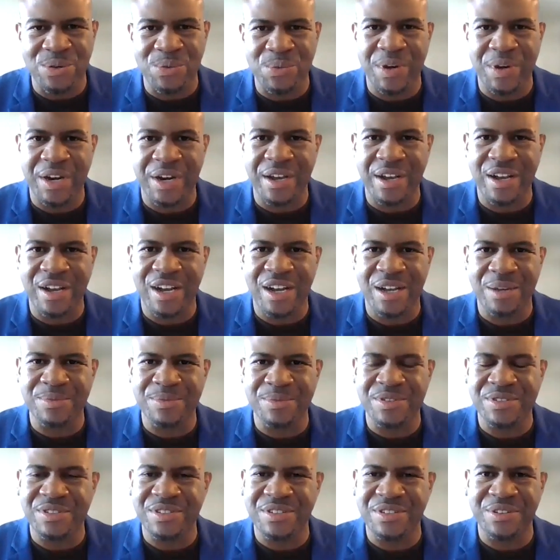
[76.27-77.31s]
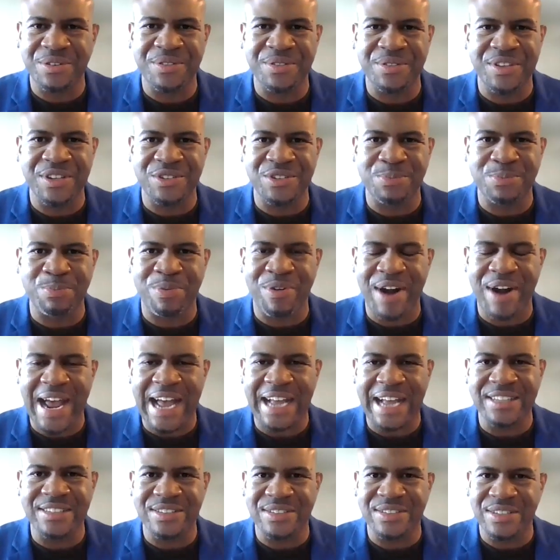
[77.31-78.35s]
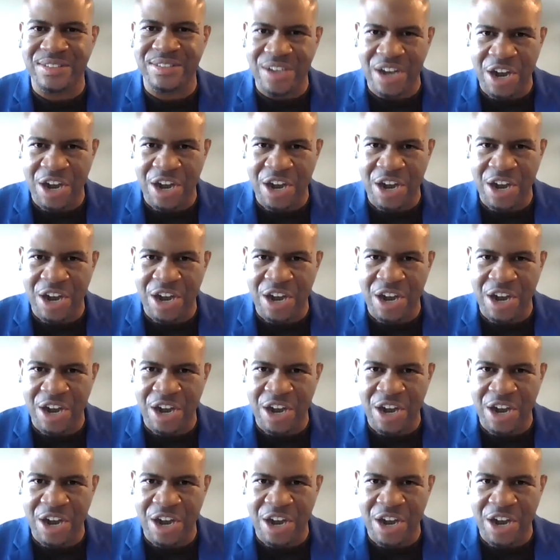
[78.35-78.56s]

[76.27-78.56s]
when it comes to these practices,